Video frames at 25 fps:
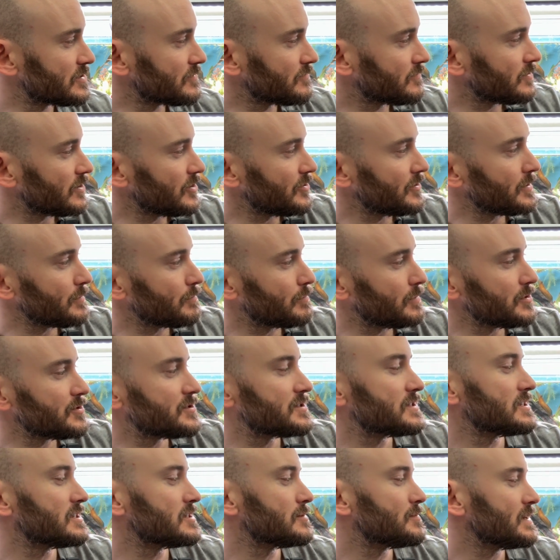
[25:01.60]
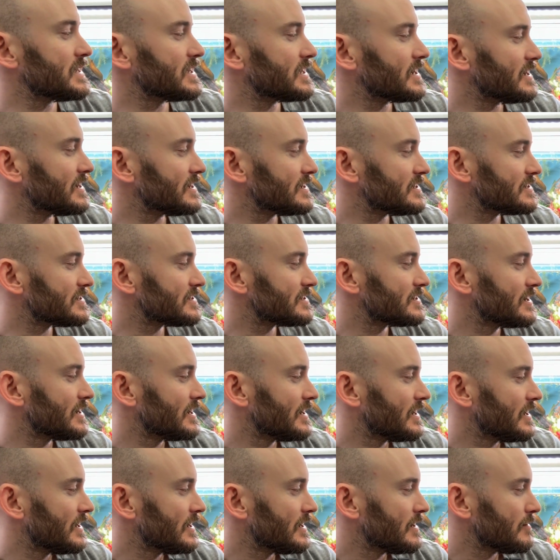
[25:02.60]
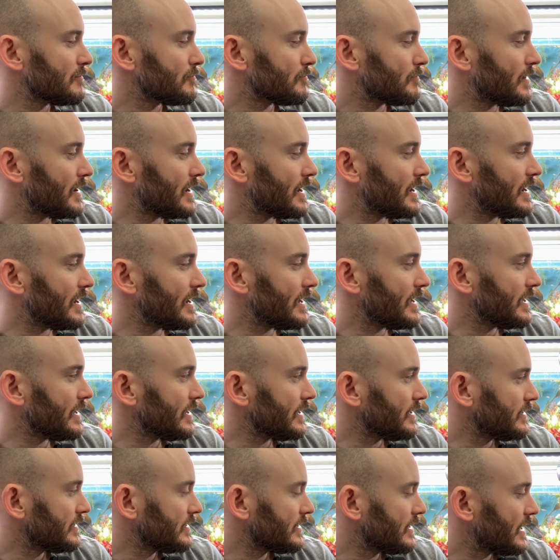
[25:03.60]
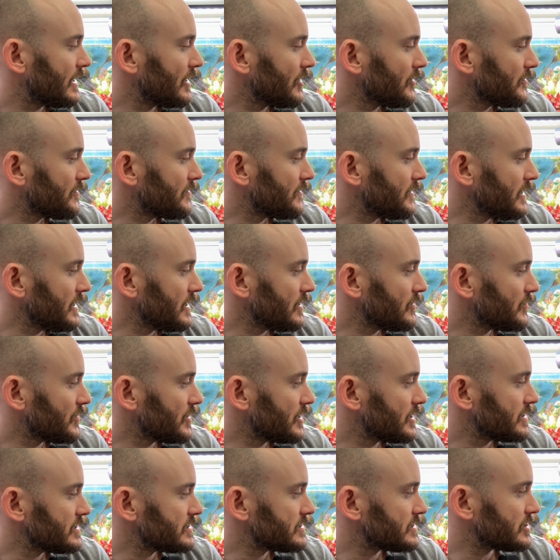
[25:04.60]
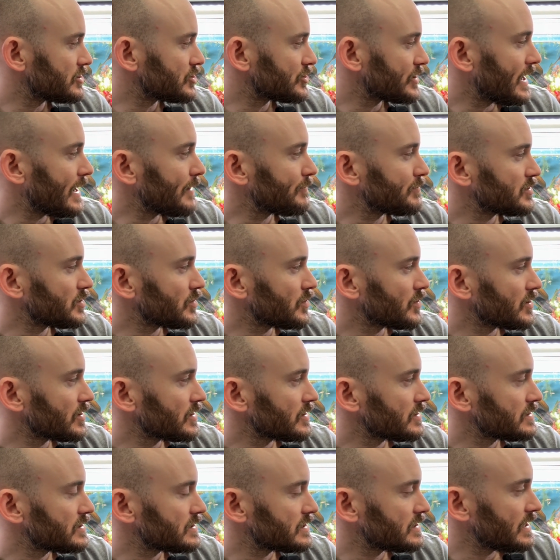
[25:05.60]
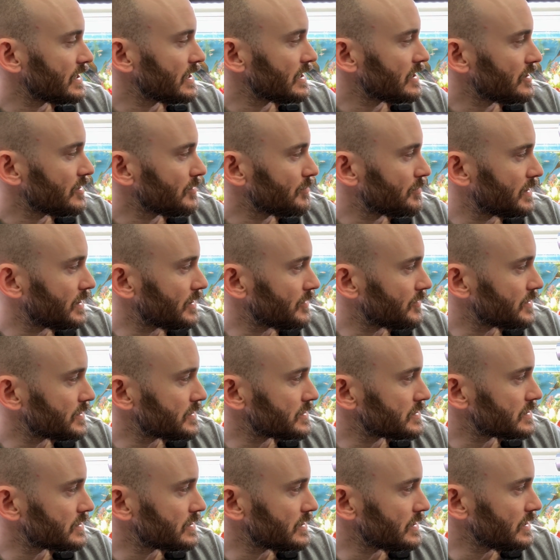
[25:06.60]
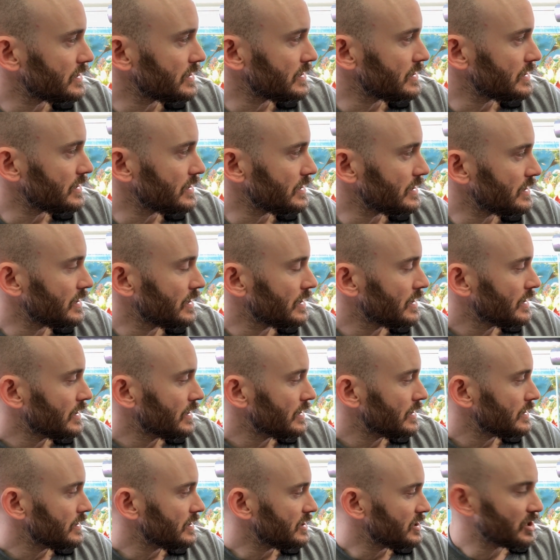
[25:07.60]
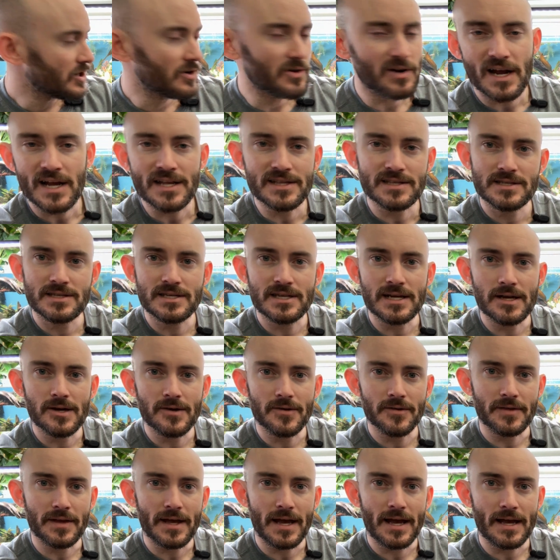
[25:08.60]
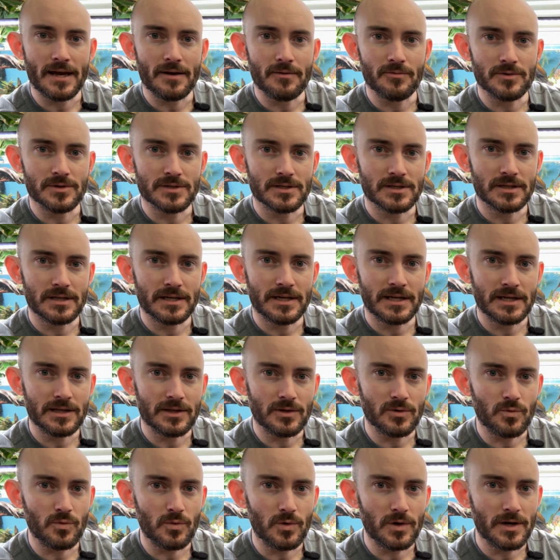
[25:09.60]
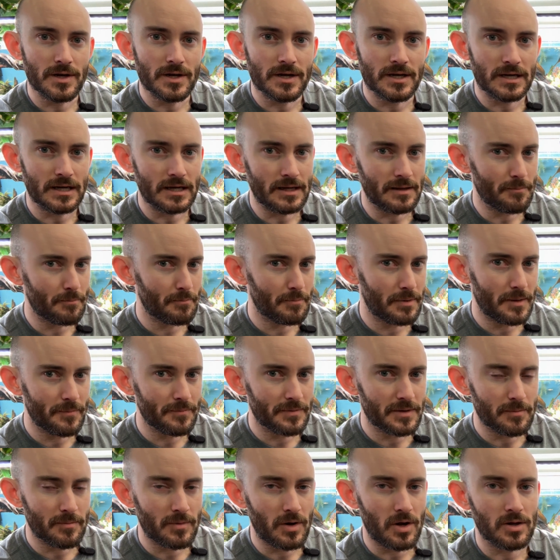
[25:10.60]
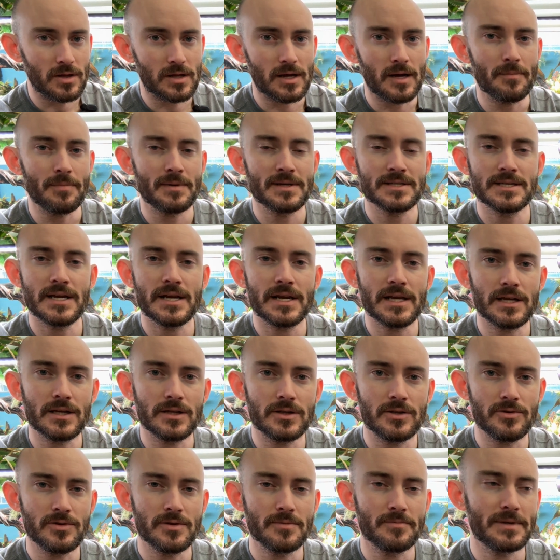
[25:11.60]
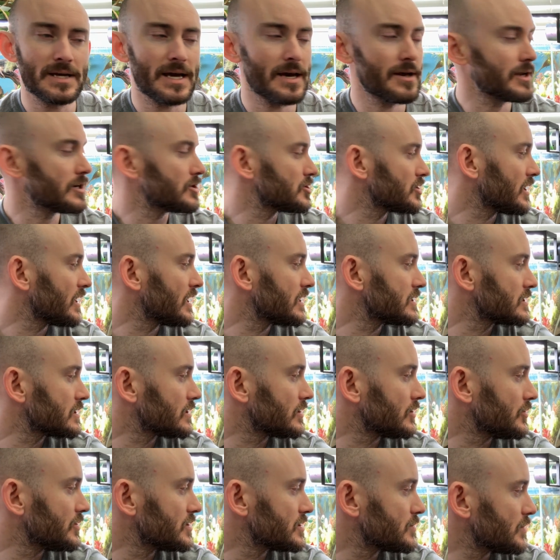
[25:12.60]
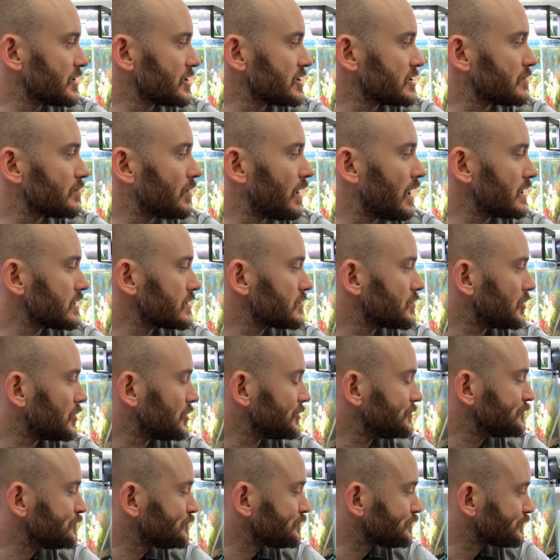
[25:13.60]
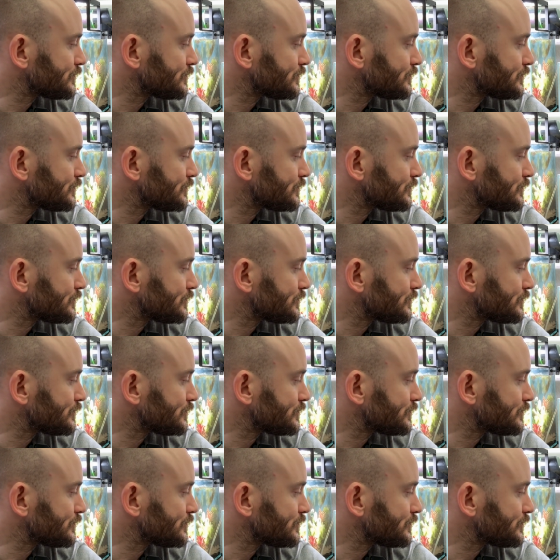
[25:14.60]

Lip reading: some floating boosters because I don't think it was the trapdoor snail, but it was the neurite snail that was cleaning the wood and it bumped them all up because I didn't glue them down. I try not to glue as much as possible